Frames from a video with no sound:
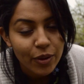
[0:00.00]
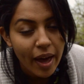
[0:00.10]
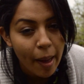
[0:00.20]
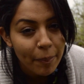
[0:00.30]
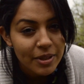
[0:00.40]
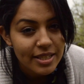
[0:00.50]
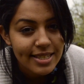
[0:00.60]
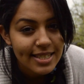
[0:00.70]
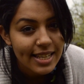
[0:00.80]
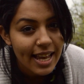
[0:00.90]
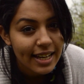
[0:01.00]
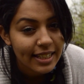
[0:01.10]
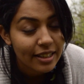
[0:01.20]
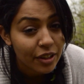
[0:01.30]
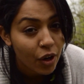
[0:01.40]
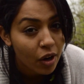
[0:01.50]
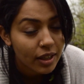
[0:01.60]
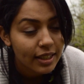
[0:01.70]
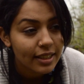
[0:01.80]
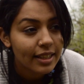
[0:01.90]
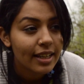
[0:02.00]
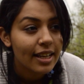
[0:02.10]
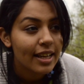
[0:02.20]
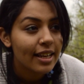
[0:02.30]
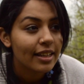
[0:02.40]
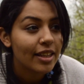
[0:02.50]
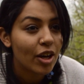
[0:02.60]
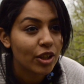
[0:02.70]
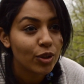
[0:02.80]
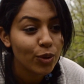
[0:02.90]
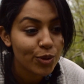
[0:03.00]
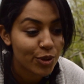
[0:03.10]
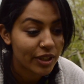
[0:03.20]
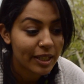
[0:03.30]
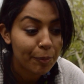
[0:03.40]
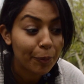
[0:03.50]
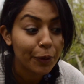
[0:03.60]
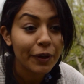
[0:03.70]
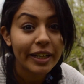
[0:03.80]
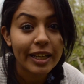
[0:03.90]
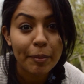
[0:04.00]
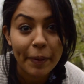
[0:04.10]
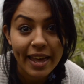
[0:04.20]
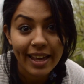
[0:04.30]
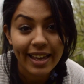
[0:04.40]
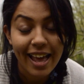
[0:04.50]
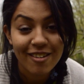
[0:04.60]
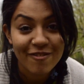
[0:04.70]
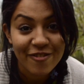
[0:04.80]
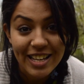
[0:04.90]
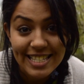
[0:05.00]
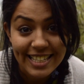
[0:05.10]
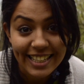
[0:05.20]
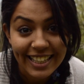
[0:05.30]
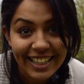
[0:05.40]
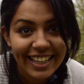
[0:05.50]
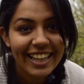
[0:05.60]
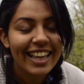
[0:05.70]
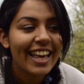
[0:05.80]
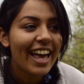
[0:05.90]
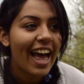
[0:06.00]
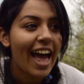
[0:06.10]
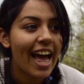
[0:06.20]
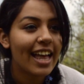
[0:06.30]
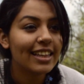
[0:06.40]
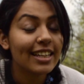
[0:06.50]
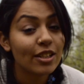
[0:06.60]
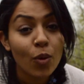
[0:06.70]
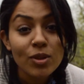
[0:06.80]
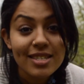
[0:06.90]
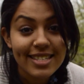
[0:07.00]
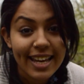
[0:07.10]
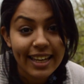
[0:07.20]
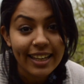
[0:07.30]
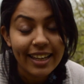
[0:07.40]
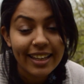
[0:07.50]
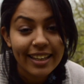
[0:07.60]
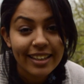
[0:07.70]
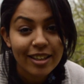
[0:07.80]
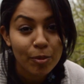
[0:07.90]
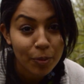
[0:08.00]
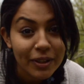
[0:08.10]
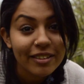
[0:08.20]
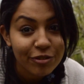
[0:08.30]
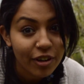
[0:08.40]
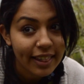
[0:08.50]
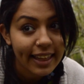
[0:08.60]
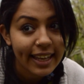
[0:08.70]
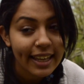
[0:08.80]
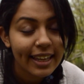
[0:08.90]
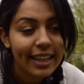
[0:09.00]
you happen to see any in the garden, they're usually pretty big and fuzzy, and they don't sting. They're pretty friendly.